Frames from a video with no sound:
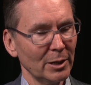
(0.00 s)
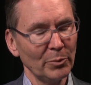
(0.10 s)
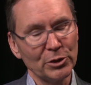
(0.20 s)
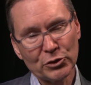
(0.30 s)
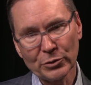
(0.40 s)

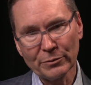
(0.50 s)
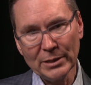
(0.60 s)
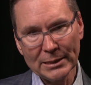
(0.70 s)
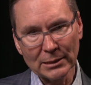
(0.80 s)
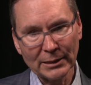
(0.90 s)
But you sort of
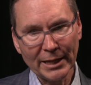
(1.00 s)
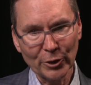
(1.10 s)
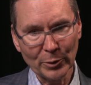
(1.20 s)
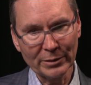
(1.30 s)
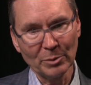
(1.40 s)
need to
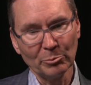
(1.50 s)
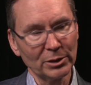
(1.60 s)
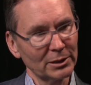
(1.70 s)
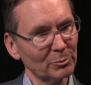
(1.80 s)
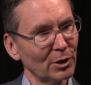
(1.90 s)
layer in the
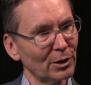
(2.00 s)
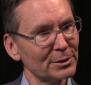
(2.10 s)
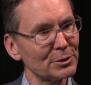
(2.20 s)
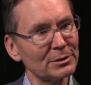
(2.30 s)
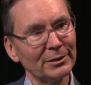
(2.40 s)
building blocks.